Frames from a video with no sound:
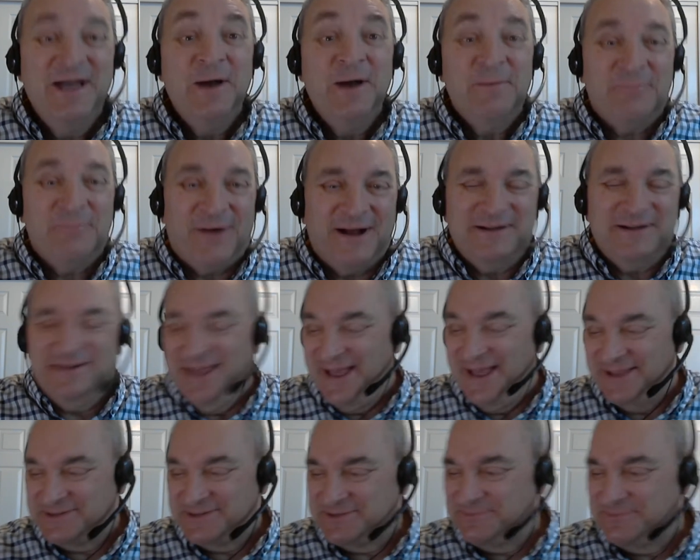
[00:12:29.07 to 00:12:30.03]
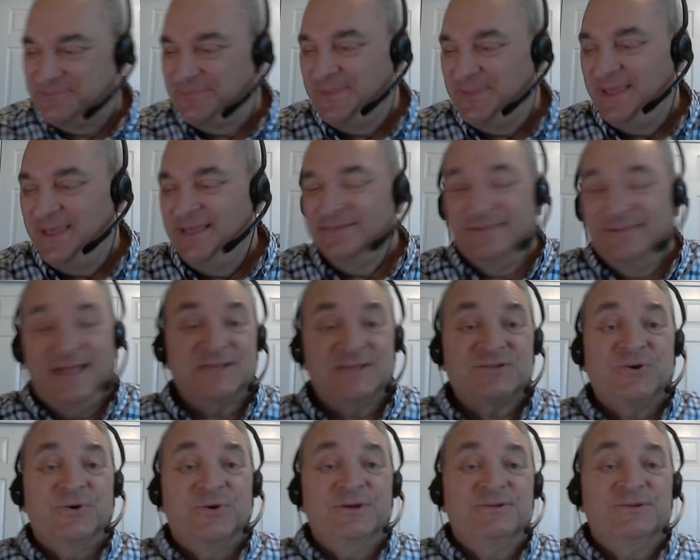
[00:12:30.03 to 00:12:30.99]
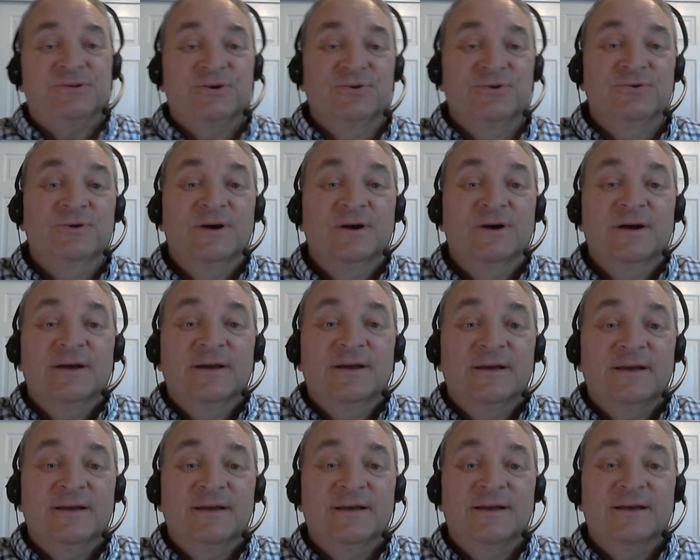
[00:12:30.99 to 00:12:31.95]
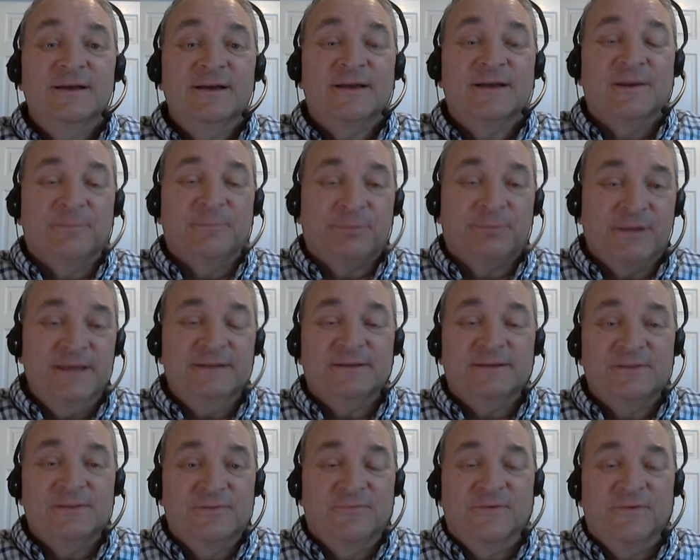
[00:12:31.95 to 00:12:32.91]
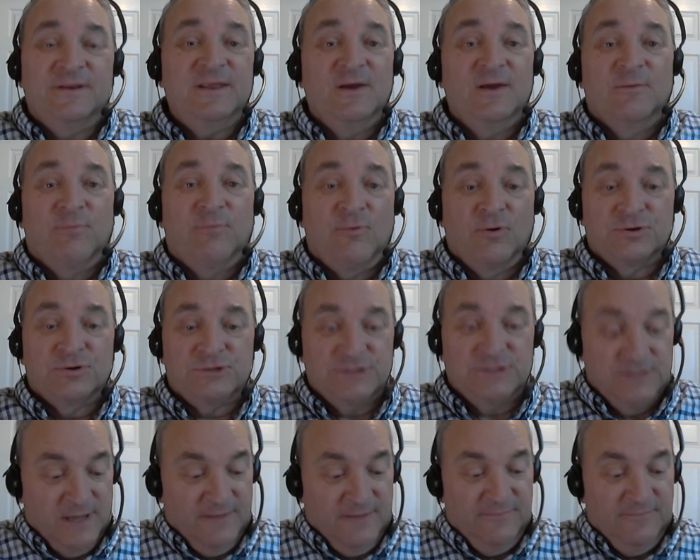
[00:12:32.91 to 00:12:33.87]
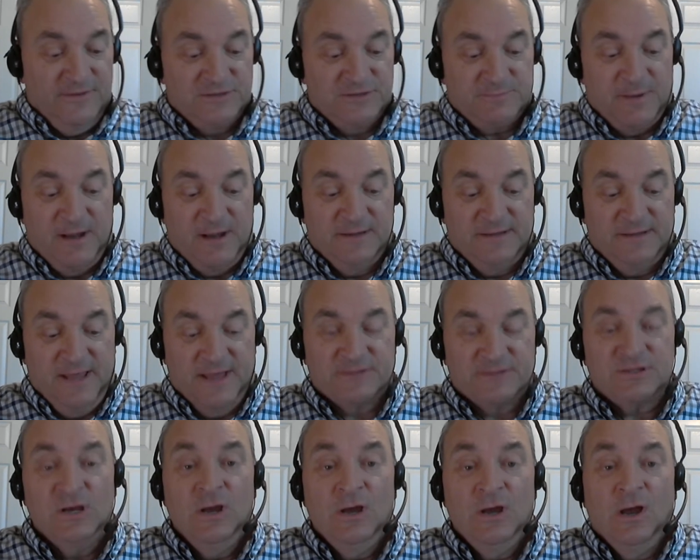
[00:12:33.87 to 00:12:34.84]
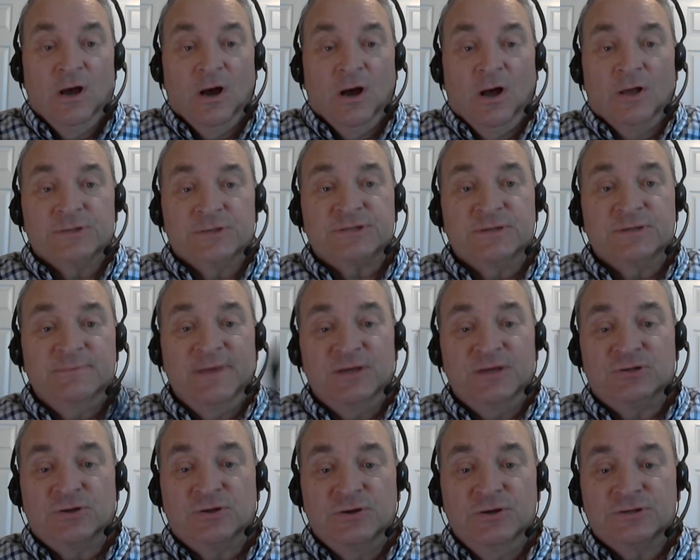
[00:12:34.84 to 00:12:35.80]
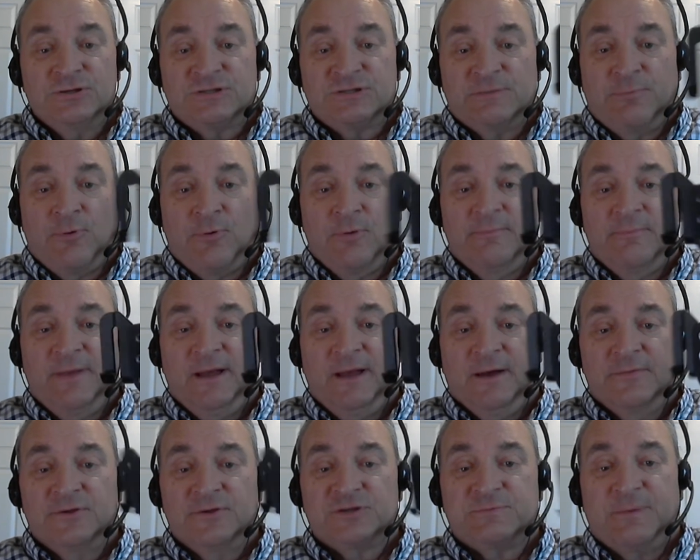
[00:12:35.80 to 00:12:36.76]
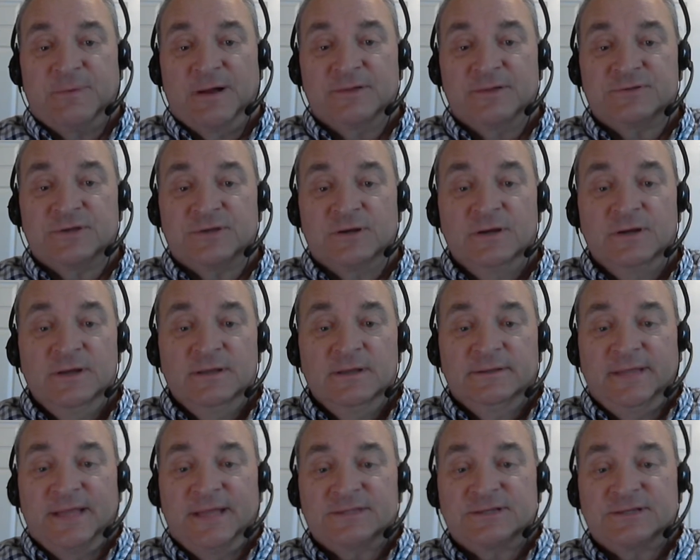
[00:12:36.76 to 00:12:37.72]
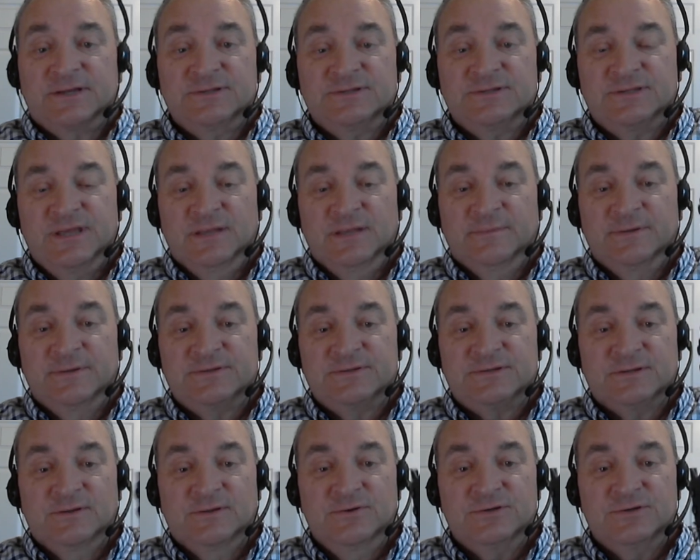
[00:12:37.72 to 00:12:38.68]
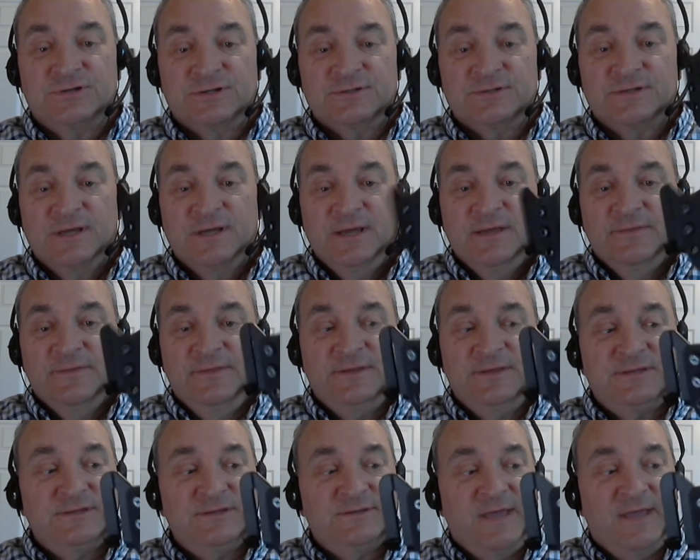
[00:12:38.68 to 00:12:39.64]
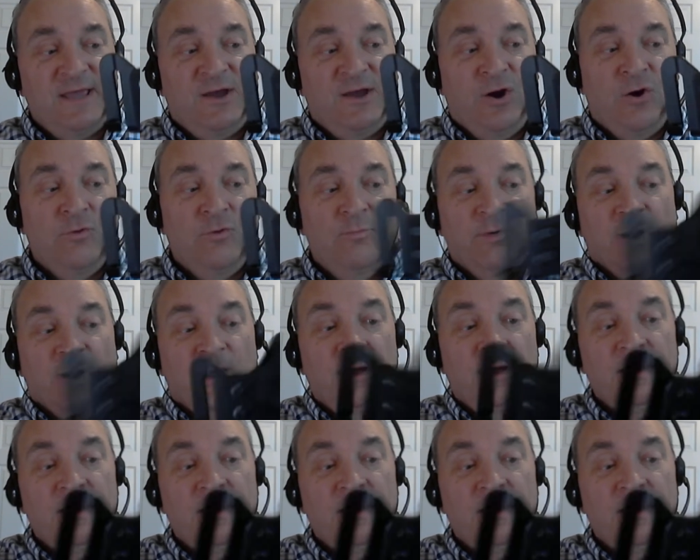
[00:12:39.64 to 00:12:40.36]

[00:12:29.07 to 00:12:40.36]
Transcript: podcast. That's going to complete the video portion of this podcast. Also, make sure you support my other sponsor, that's Concealment Solutions. This is a Cobra